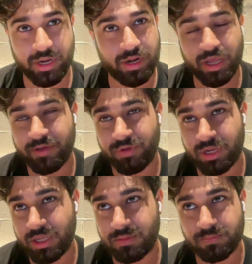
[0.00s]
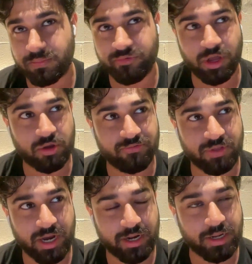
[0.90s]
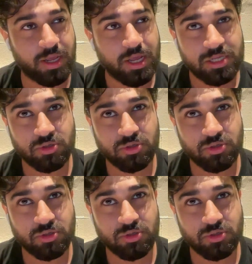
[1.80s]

They didn't have any track of that.